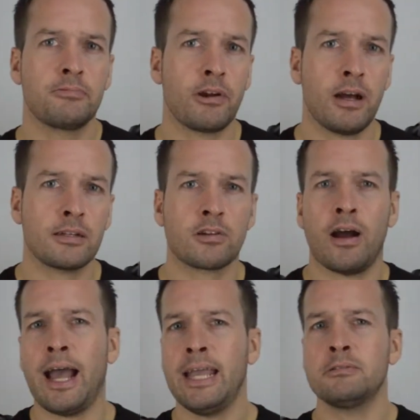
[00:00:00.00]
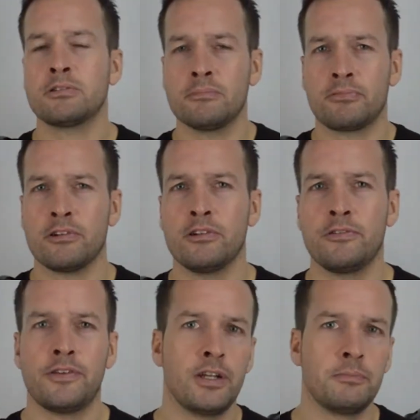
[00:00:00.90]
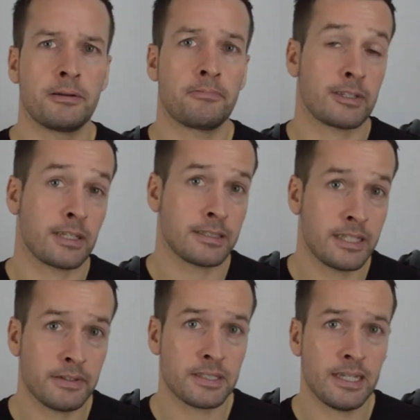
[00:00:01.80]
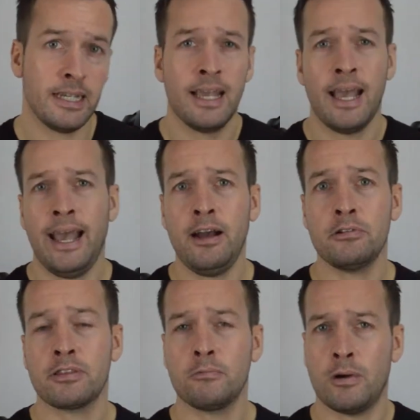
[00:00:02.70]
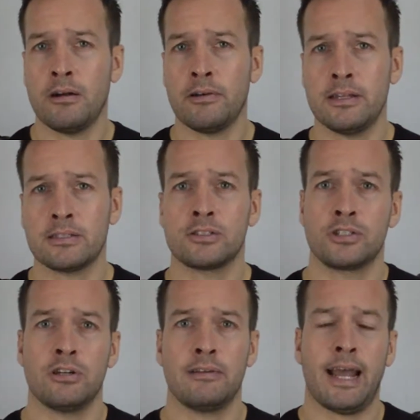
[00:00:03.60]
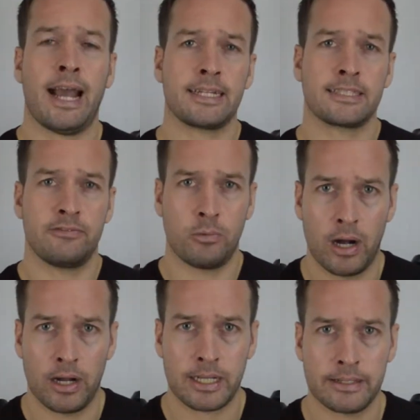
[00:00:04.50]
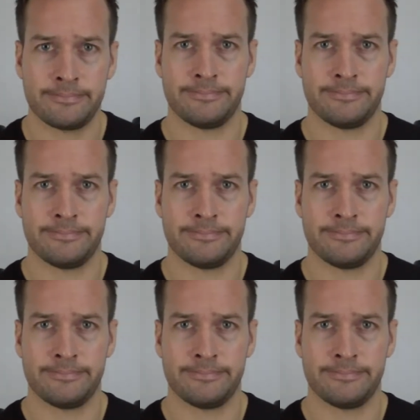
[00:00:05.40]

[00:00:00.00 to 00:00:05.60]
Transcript: products are aimed to improve human productivity, health and wellness during active work.